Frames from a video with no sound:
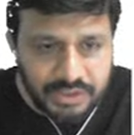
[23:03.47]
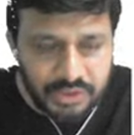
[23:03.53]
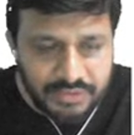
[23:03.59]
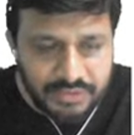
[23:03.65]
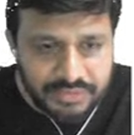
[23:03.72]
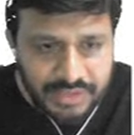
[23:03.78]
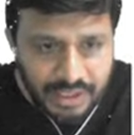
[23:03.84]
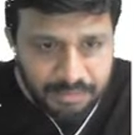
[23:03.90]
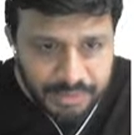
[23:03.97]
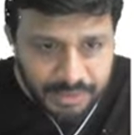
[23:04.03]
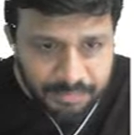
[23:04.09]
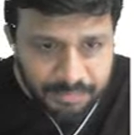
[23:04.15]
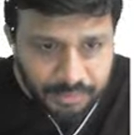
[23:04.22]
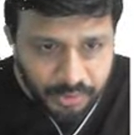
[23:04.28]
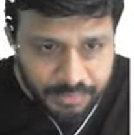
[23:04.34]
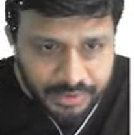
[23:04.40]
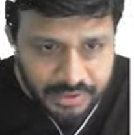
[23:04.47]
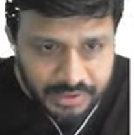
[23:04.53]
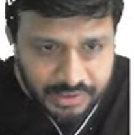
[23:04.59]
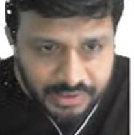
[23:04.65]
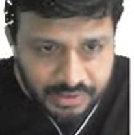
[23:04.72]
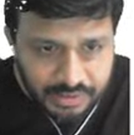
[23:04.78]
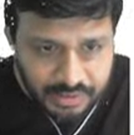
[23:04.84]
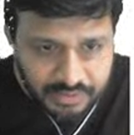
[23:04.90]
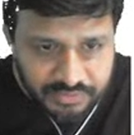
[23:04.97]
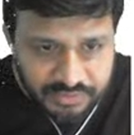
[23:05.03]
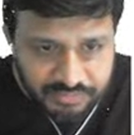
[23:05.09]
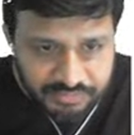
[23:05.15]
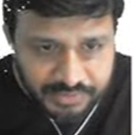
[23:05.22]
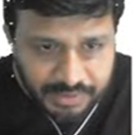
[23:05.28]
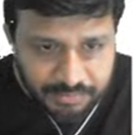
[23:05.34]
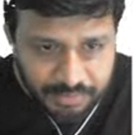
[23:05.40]
known as sampling property or
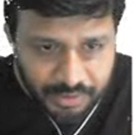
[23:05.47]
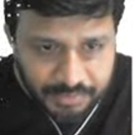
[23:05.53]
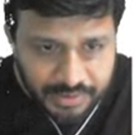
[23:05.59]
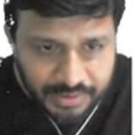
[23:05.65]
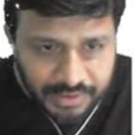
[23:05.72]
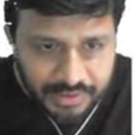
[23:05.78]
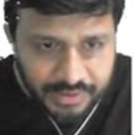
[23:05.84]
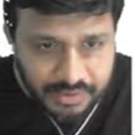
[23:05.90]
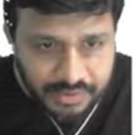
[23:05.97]
shifting property.